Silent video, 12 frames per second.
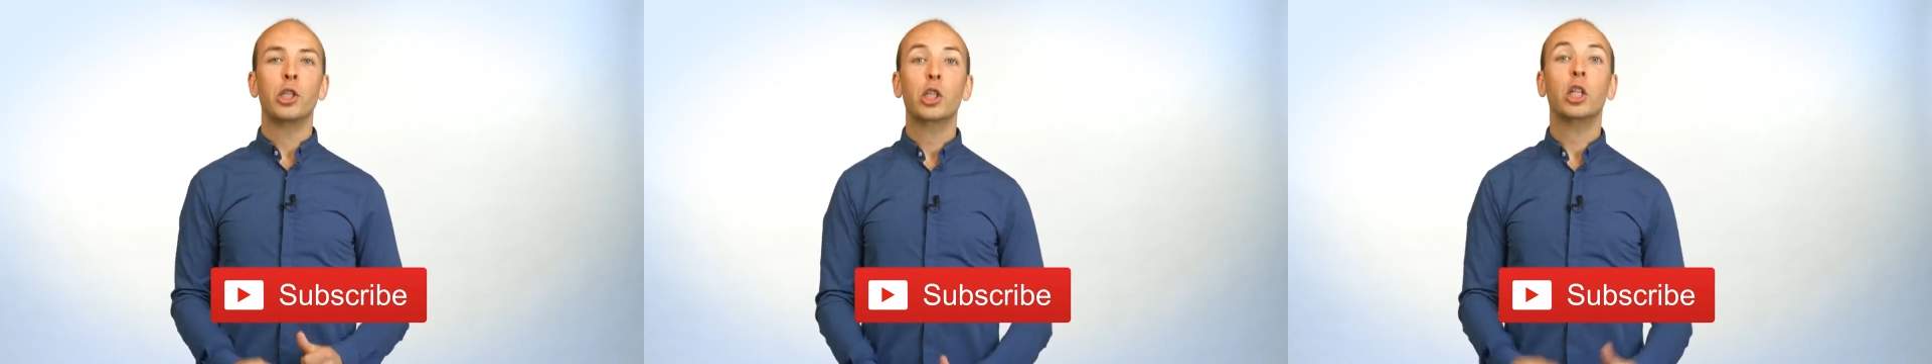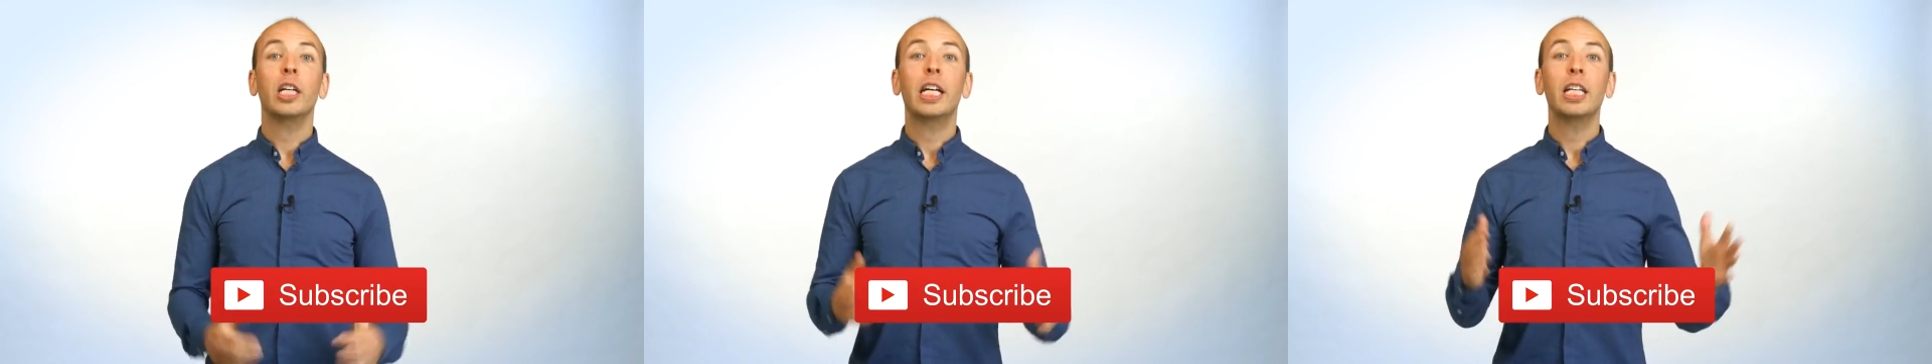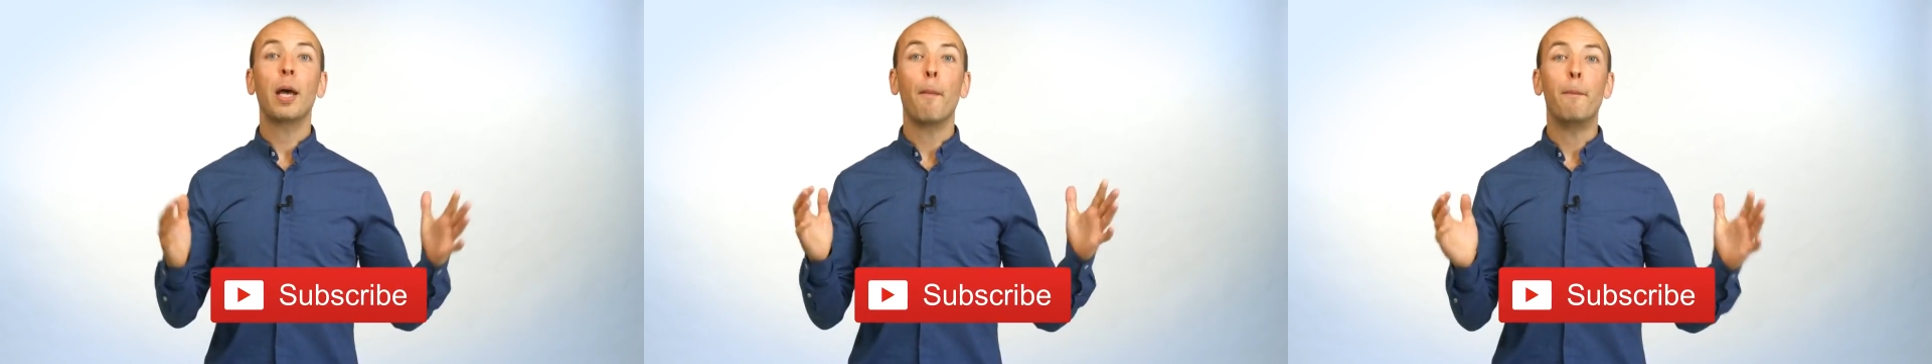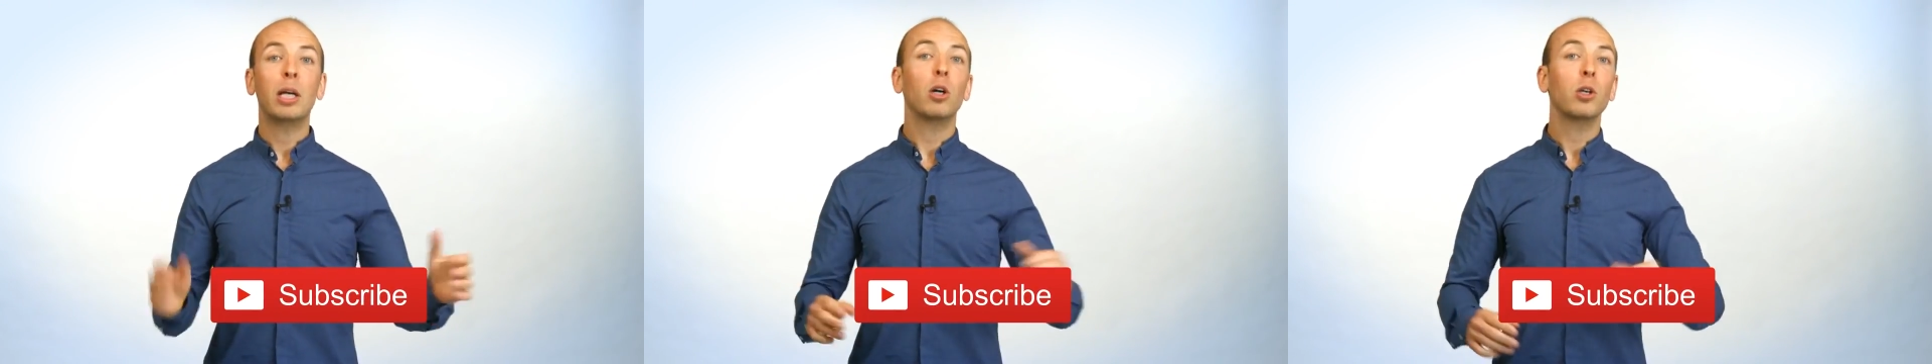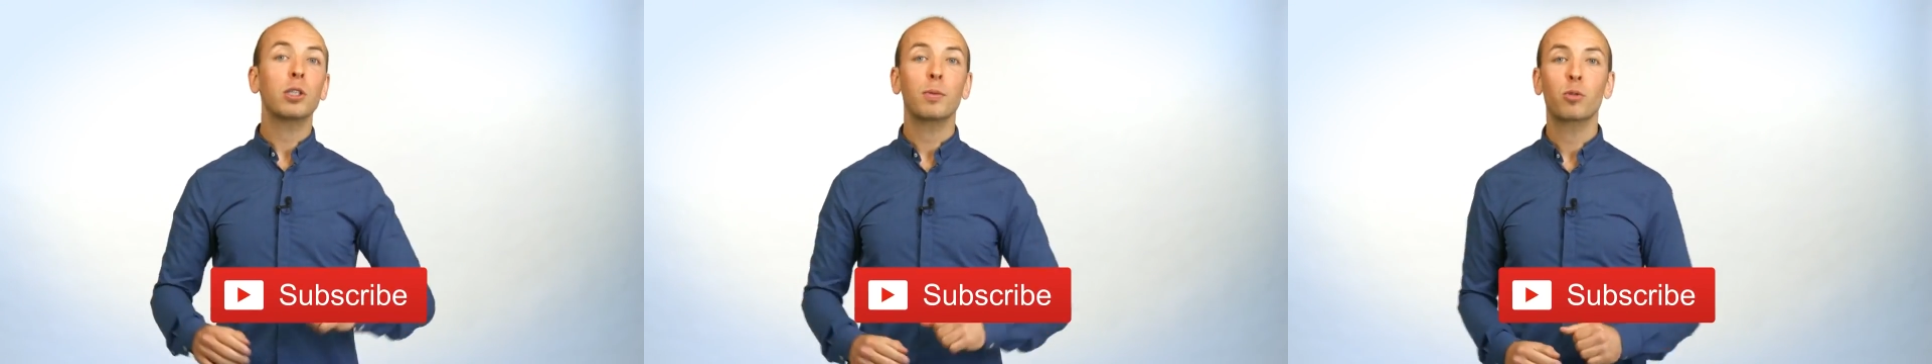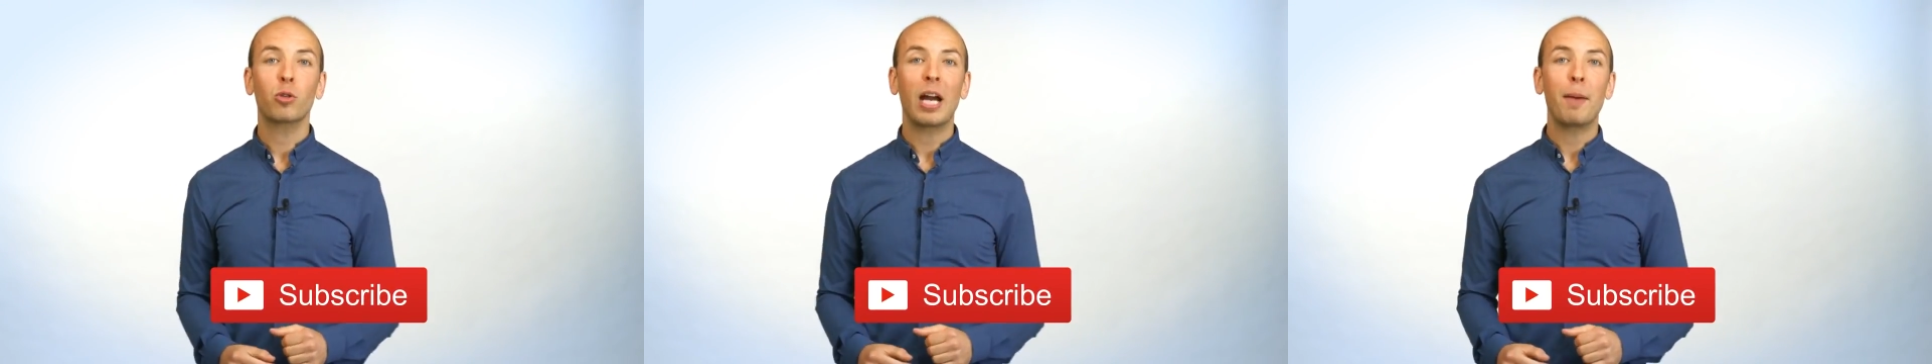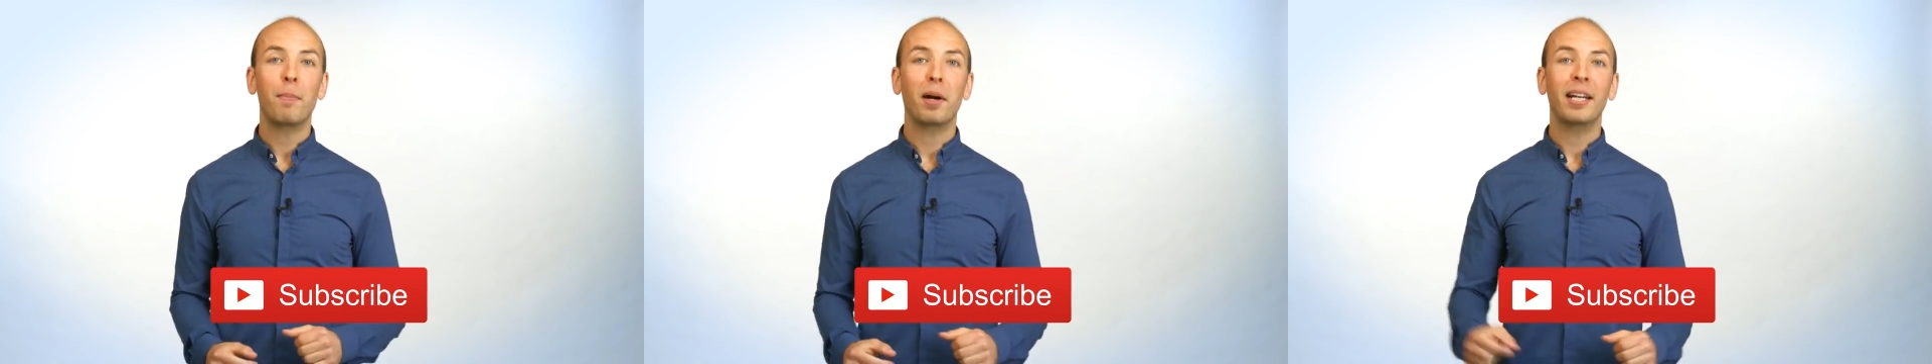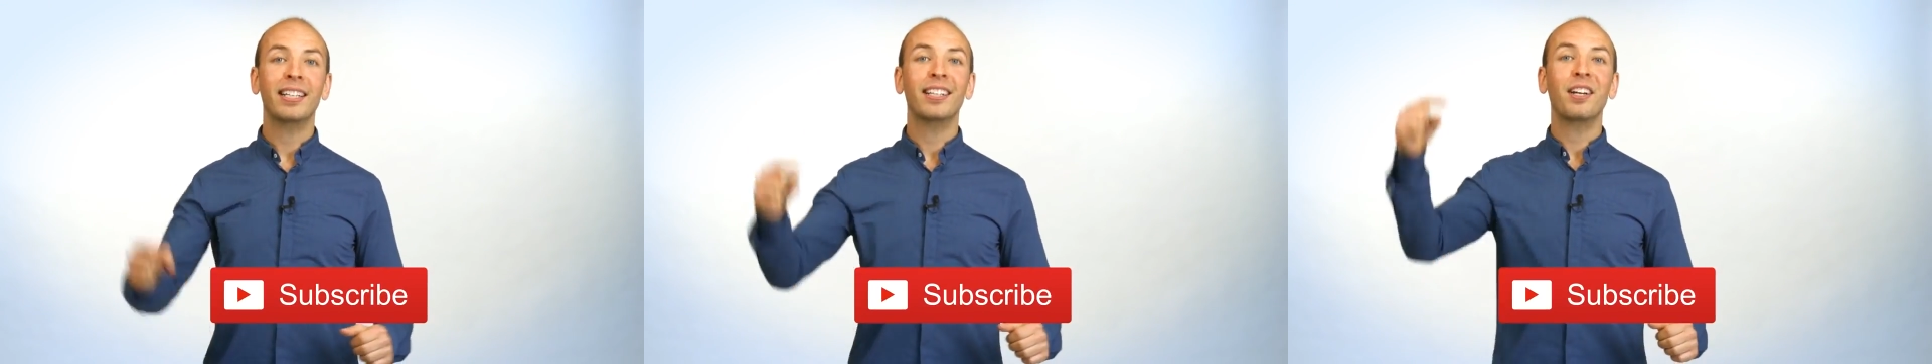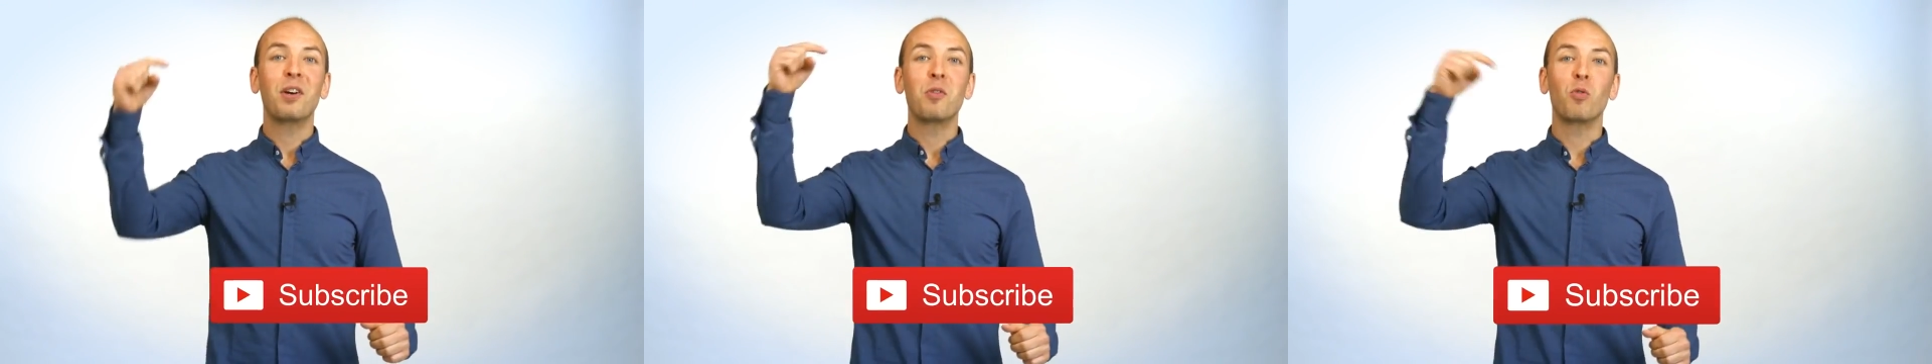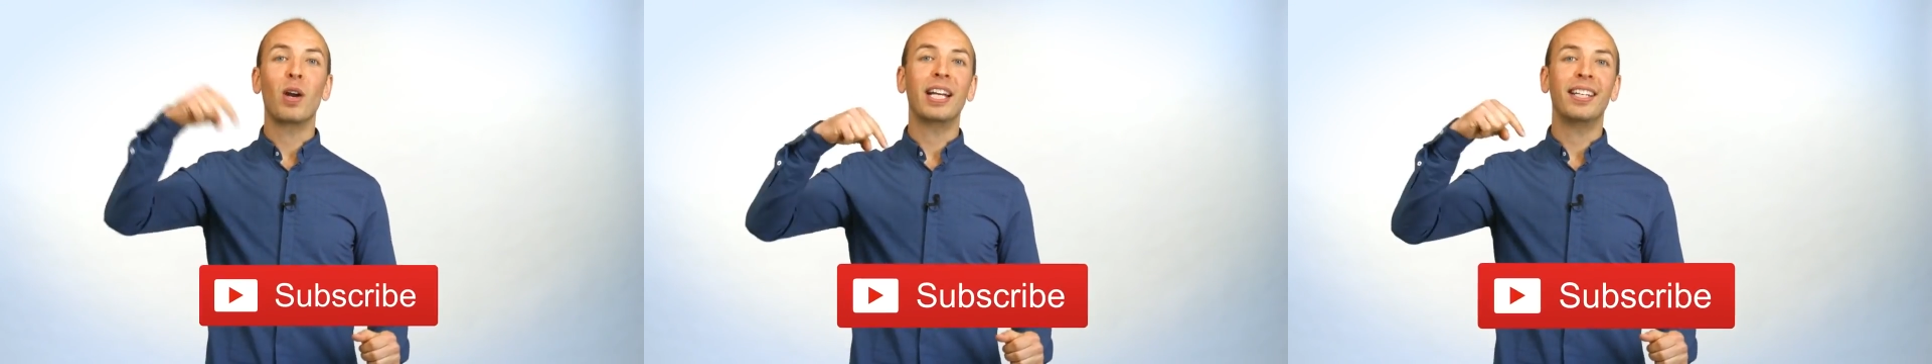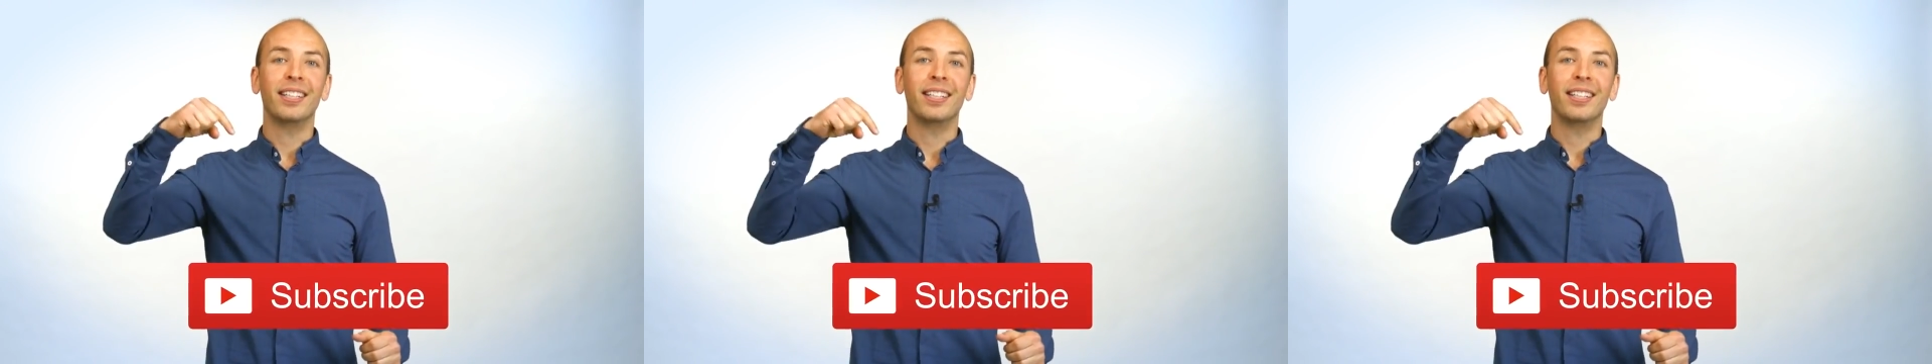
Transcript: Just click on the big old subscribe button right